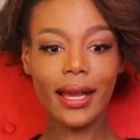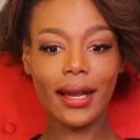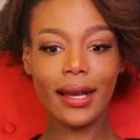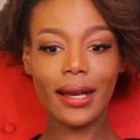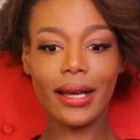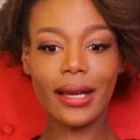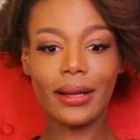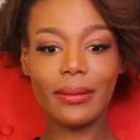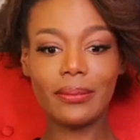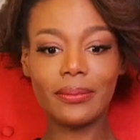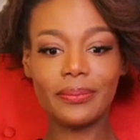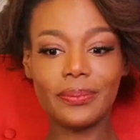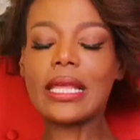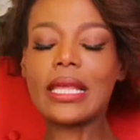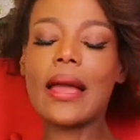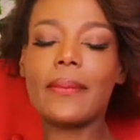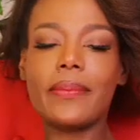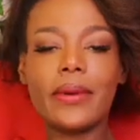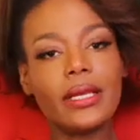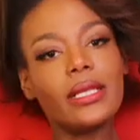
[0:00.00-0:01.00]
With
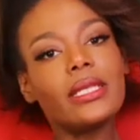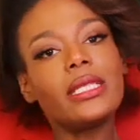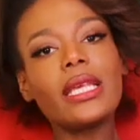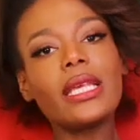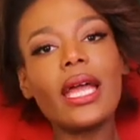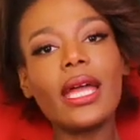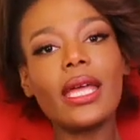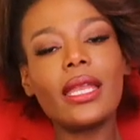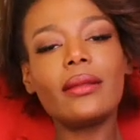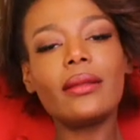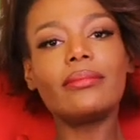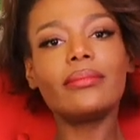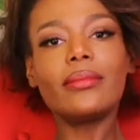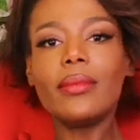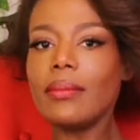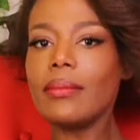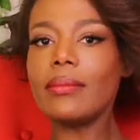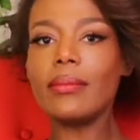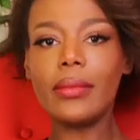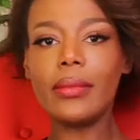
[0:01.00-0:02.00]
that being said,
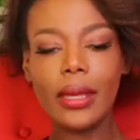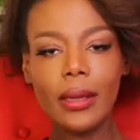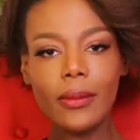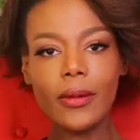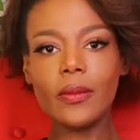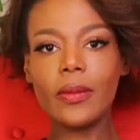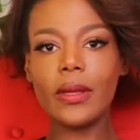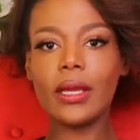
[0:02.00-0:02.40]
maybe